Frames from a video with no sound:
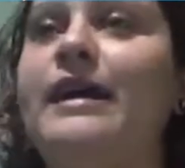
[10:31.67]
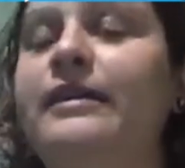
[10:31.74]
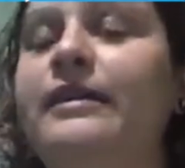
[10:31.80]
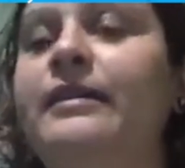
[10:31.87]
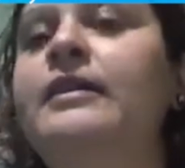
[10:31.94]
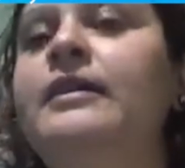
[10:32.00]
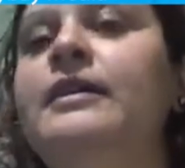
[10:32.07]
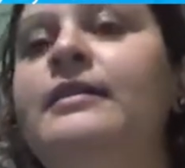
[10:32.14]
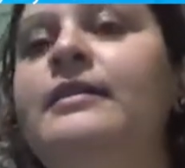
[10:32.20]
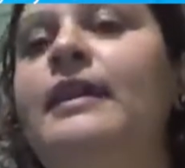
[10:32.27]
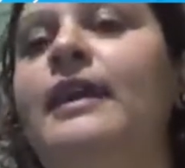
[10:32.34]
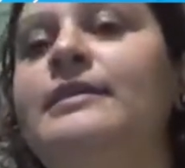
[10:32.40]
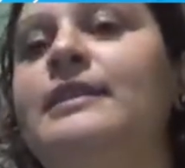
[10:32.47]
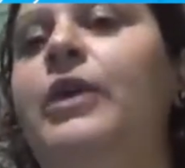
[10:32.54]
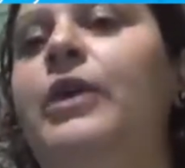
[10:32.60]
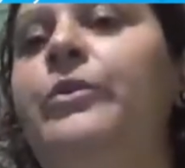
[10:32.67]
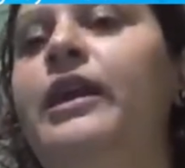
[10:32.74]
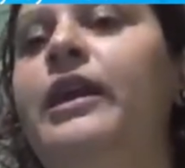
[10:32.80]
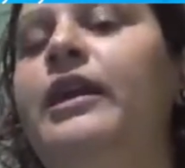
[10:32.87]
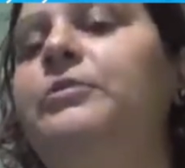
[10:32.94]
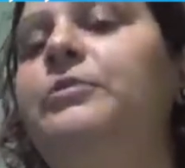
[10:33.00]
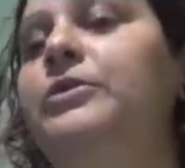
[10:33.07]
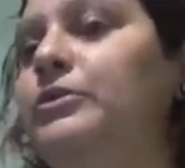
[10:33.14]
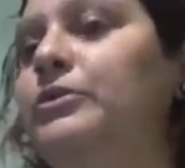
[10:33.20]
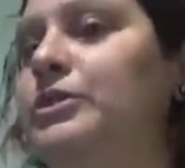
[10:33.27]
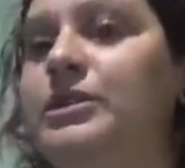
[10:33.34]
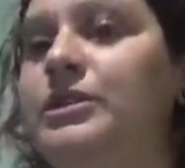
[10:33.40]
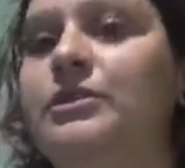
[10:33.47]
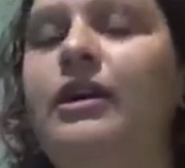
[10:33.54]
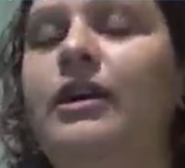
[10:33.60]
And that's how we're going to build,
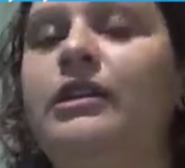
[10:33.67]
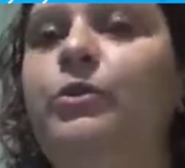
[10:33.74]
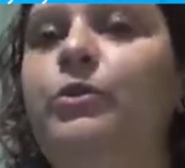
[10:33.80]
just like the